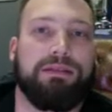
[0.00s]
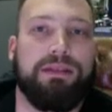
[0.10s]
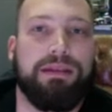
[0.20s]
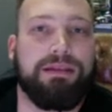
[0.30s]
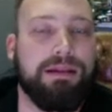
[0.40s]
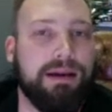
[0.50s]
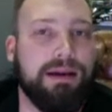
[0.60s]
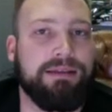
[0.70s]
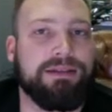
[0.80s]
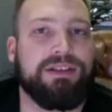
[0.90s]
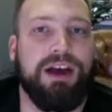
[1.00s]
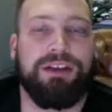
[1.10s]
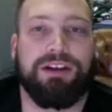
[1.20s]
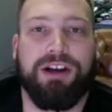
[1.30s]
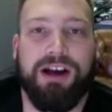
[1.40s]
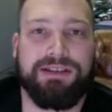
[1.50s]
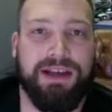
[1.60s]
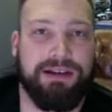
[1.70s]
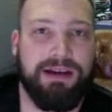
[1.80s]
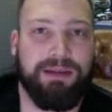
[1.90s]
there's other costs
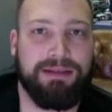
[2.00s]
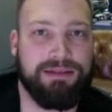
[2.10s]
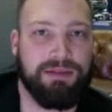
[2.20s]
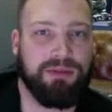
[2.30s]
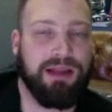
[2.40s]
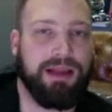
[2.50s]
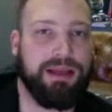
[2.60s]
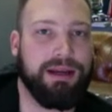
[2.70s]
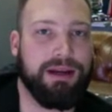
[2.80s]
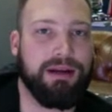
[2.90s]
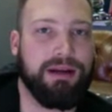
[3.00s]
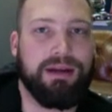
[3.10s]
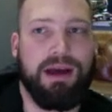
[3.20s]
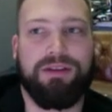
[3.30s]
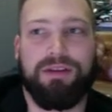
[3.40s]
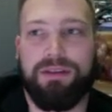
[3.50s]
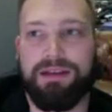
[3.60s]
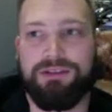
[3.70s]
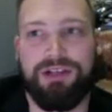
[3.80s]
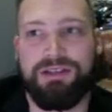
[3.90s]
that come into play here other
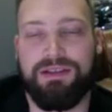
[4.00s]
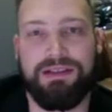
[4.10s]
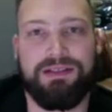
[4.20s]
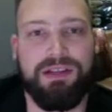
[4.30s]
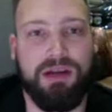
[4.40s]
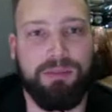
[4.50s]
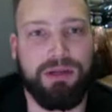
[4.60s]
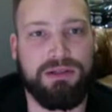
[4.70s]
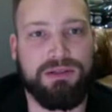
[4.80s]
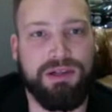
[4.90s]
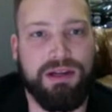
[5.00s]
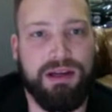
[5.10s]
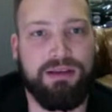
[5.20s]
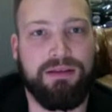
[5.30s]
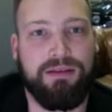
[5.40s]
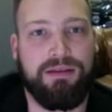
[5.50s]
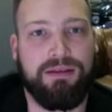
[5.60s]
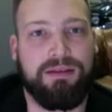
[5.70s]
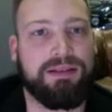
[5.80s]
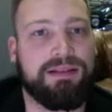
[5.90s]
than just these numbers.
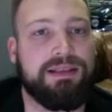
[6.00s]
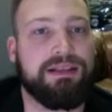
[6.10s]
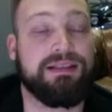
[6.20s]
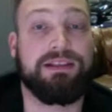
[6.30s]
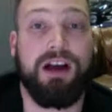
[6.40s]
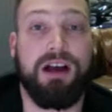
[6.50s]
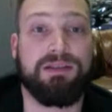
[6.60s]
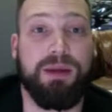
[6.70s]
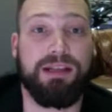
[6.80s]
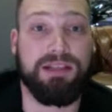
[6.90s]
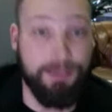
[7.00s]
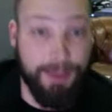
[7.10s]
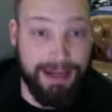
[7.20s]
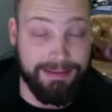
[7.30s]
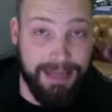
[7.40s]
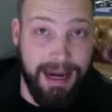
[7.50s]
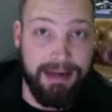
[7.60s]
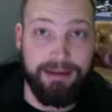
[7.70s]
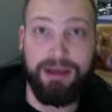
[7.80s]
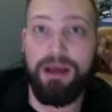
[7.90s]
These things cost money to
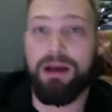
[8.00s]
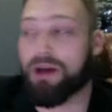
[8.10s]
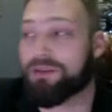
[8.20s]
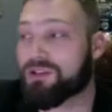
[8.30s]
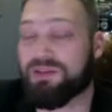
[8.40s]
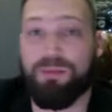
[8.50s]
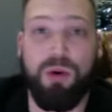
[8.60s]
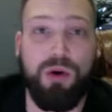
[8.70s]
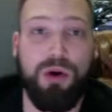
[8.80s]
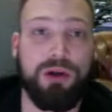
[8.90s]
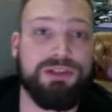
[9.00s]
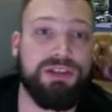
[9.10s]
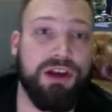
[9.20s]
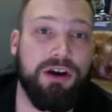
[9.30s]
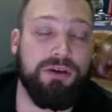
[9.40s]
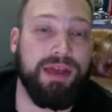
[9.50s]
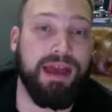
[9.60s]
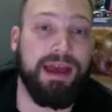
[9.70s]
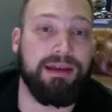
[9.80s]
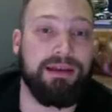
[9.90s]
maintain, others more so
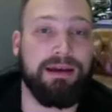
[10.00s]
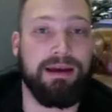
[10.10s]
than